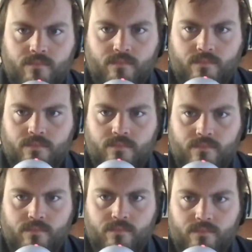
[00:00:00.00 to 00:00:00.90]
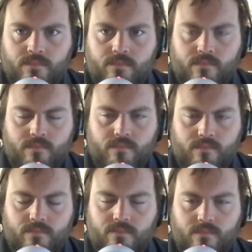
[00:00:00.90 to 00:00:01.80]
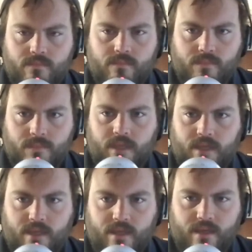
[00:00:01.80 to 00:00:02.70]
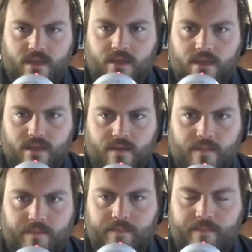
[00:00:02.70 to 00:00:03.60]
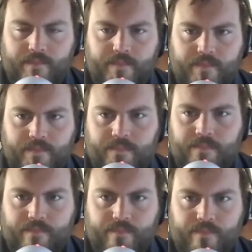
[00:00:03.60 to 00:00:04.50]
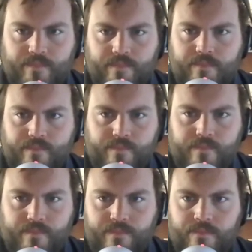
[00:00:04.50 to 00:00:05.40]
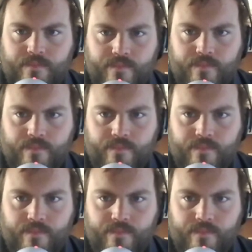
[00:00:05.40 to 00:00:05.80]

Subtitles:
No words are spoken by the person on screen.